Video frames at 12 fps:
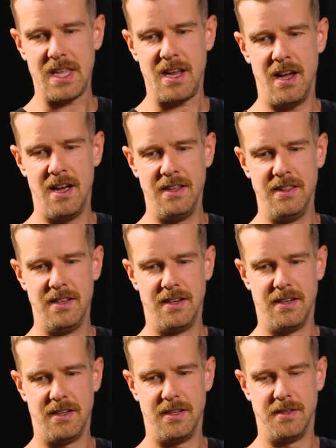And
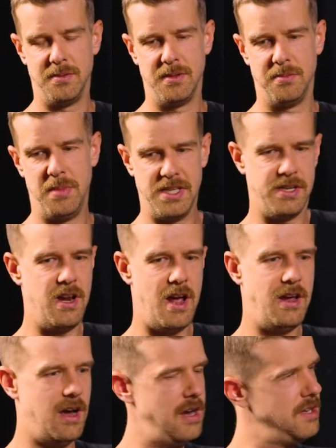
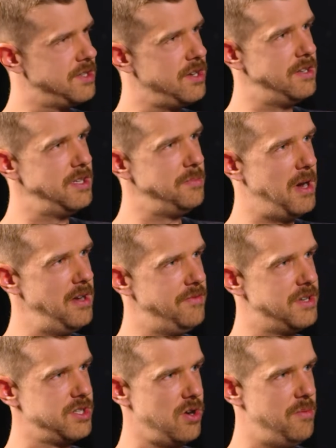basically I started my
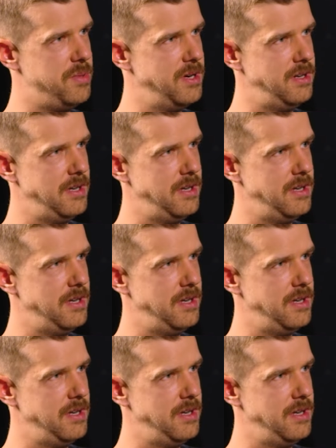first company.